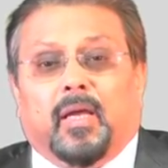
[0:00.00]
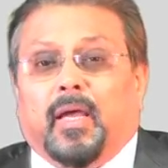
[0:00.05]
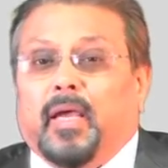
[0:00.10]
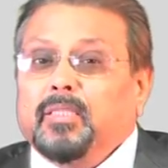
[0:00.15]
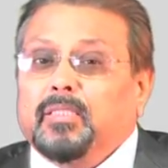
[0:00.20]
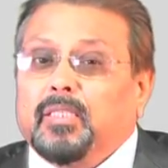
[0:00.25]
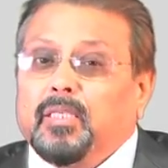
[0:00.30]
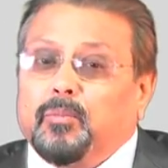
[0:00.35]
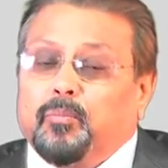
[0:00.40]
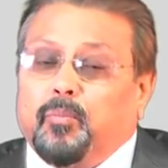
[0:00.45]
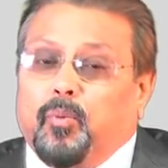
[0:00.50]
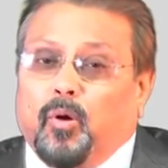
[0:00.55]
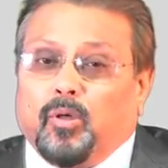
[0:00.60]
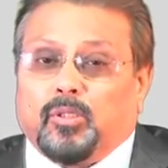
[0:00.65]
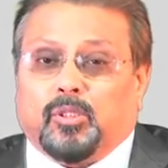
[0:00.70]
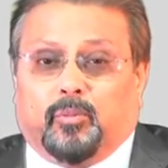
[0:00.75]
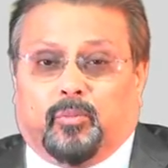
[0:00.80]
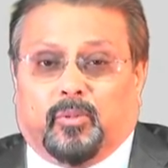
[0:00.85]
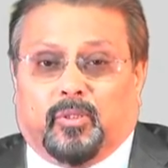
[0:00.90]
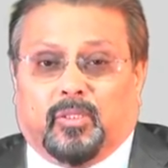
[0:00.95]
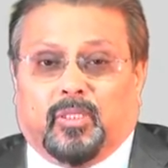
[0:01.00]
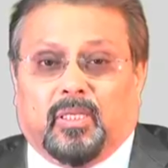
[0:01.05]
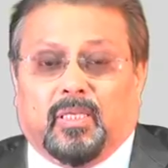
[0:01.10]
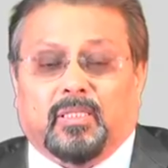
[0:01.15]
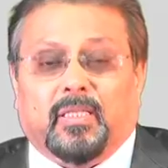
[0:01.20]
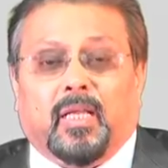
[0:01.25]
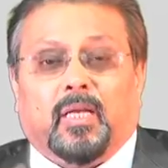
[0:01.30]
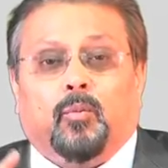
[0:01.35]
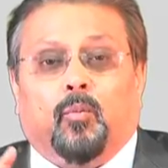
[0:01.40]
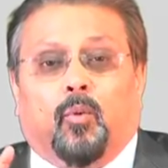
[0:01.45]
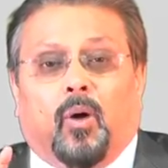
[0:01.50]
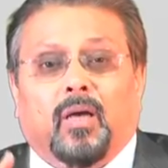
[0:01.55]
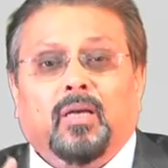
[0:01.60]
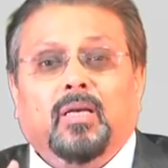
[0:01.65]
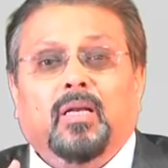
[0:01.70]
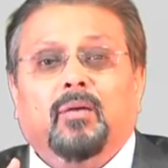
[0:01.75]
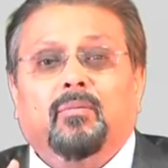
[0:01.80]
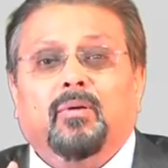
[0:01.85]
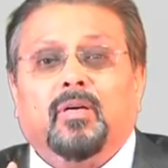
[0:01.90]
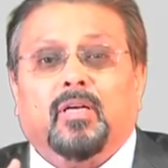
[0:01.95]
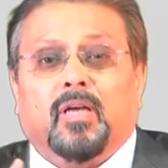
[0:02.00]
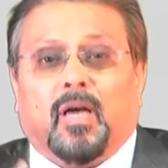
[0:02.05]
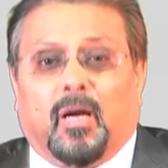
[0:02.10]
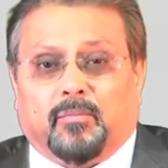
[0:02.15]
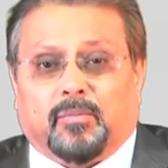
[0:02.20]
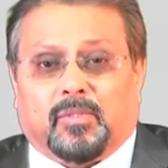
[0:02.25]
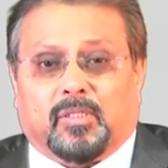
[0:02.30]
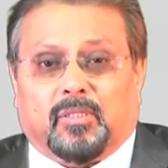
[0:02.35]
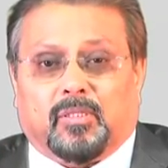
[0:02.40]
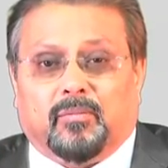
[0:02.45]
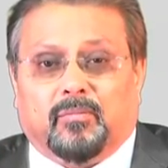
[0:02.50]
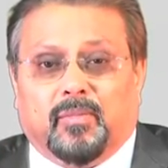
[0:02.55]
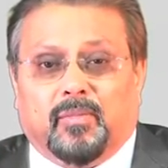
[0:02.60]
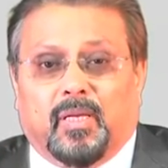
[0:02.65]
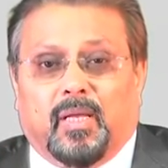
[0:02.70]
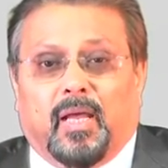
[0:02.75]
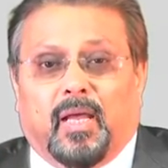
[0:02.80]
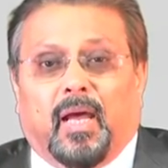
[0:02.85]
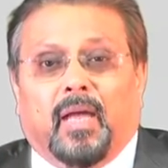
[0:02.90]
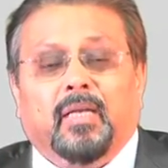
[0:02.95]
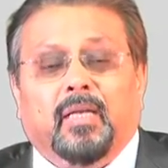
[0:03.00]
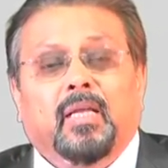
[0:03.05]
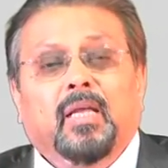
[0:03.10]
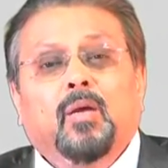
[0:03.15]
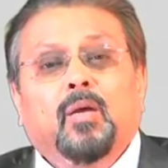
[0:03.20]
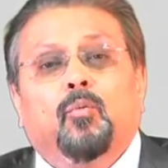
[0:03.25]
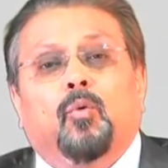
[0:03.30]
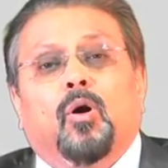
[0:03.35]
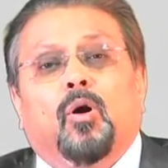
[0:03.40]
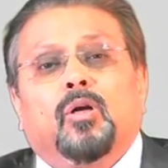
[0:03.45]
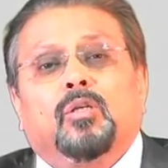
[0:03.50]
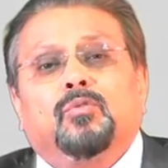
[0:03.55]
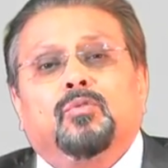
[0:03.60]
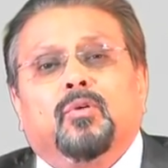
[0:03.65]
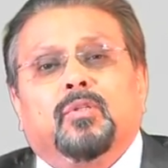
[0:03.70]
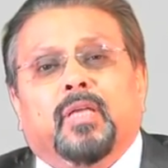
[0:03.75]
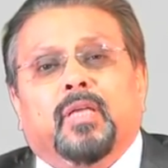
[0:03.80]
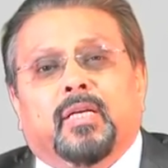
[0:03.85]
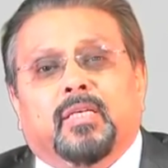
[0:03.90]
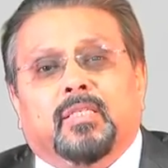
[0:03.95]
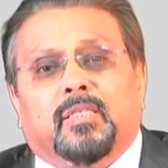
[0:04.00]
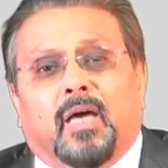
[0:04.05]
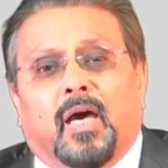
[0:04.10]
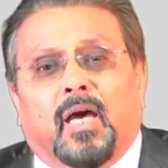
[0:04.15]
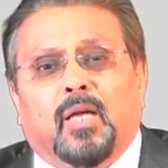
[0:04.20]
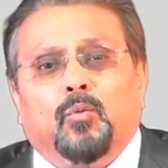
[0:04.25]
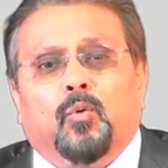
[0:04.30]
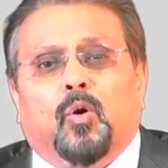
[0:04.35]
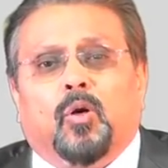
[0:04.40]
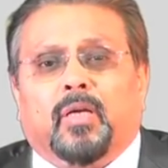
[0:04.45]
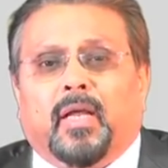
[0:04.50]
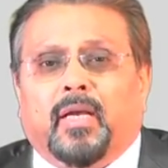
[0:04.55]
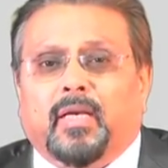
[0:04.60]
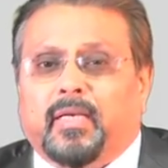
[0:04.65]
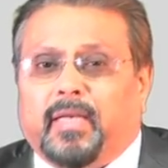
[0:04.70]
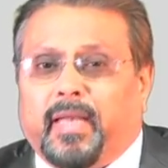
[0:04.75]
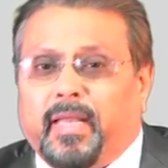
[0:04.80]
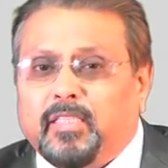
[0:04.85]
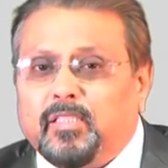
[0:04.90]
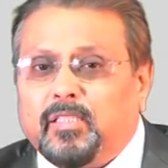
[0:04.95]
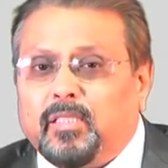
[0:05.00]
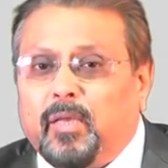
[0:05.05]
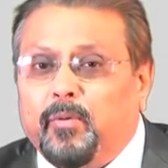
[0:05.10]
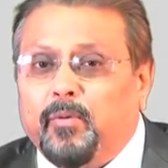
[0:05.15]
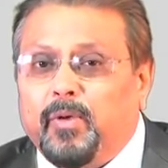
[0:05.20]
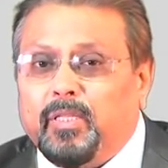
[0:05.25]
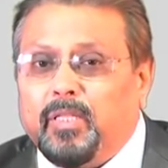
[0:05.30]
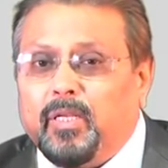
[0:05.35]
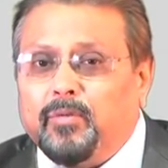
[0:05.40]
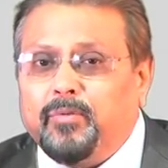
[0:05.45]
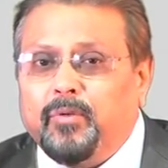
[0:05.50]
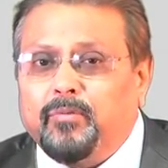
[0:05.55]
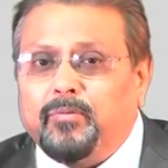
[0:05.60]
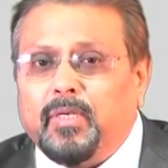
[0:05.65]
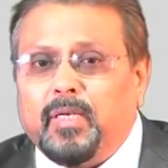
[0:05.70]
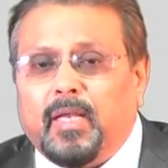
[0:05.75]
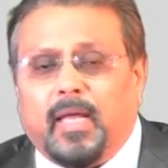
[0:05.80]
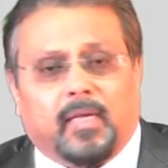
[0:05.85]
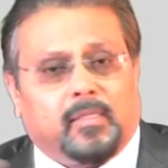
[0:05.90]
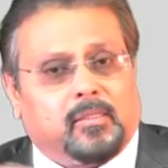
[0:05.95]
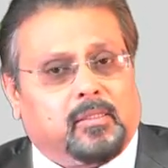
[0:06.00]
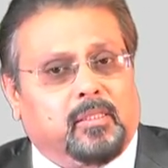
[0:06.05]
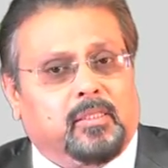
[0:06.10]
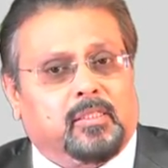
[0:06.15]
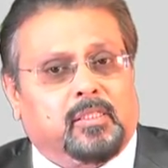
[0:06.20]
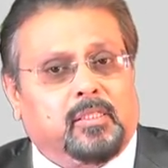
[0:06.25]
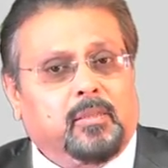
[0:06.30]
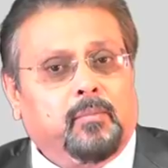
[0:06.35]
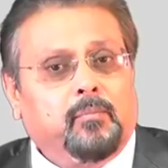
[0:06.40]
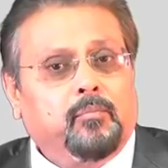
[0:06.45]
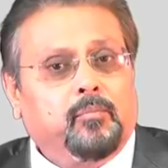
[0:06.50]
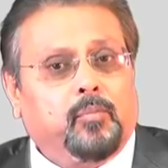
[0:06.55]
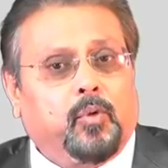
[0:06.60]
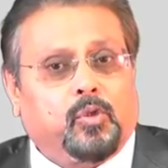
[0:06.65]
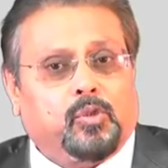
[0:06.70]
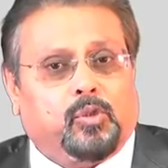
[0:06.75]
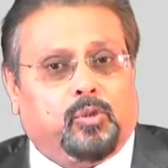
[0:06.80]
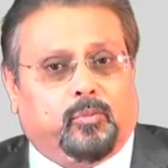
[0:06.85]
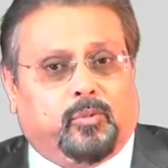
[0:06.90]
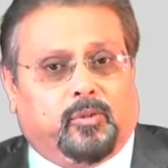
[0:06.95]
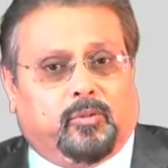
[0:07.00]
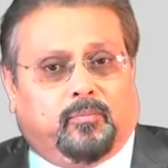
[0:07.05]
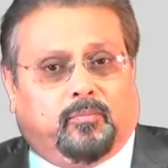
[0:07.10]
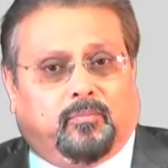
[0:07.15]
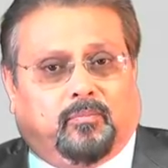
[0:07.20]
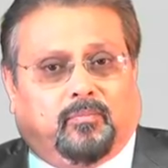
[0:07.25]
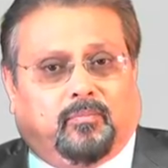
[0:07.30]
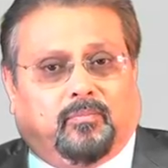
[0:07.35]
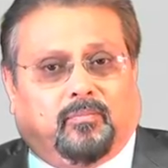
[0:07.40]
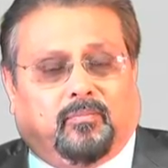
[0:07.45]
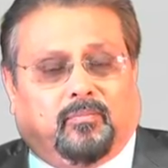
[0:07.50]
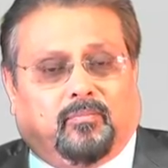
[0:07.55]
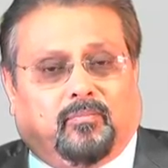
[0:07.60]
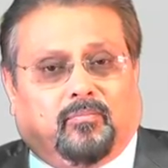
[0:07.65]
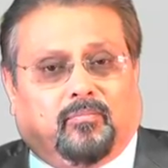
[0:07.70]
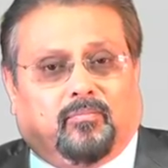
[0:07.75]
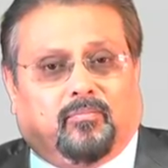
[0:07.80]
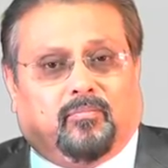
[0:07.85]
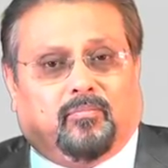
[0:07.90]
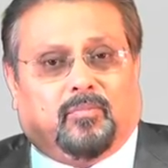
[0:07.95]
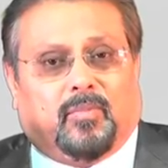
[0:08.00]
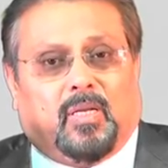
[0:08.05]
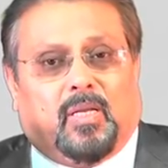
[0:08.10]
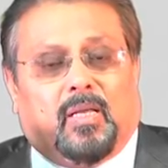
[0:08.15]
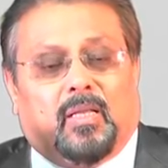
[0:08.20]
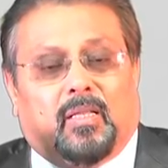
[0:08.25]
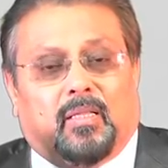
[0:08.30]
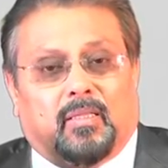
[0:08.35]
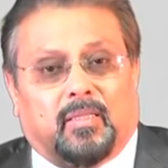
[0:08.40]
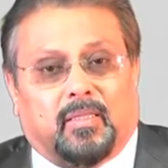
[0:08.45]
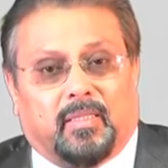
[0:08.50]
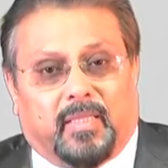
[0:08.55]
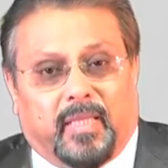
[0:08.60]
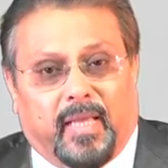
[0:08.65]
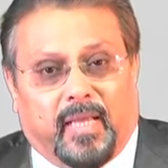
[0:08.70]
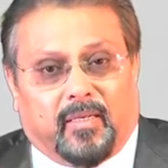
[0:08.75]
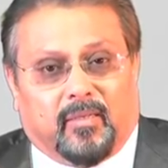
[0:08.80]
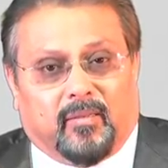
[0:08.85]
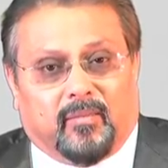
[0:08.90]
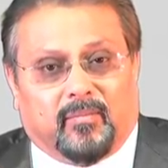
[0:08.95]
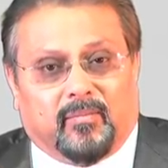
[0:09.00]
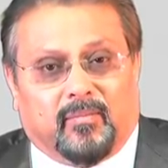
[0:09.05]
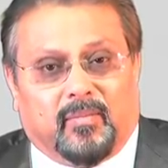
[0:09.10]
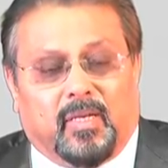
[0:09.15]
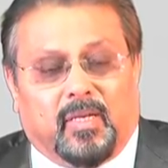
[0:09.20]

Is it possible that one labor comes and he works for the entire work and takes away that 50 lakhs? It's impossible. Then